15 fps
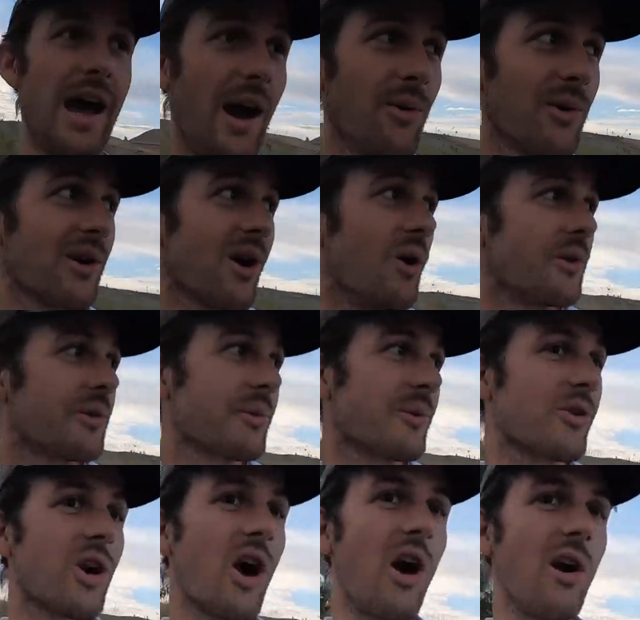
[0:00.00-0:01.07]
Now we're going through
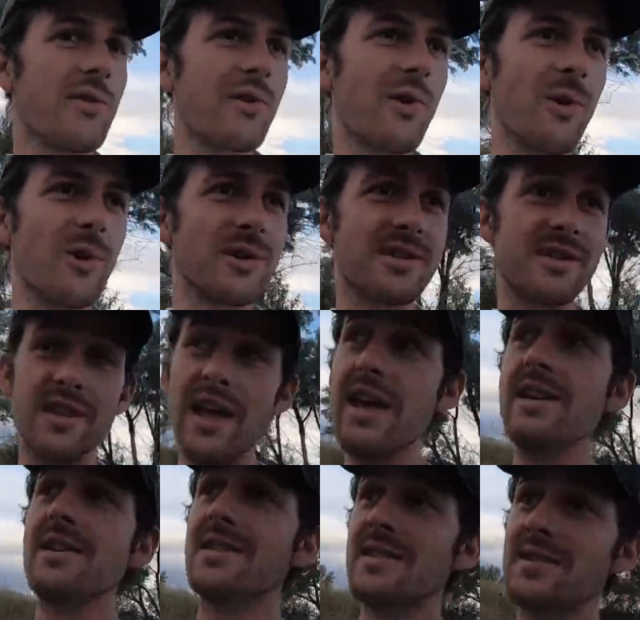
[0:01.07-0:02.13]
the golf course.
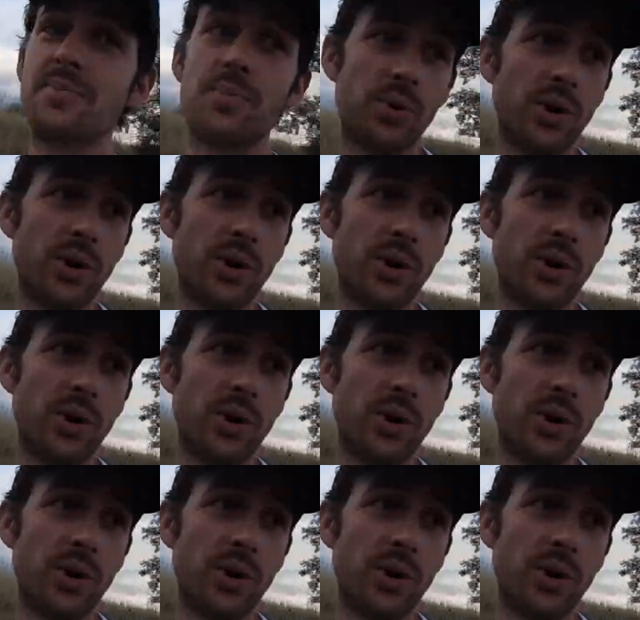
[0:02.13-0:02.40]
This is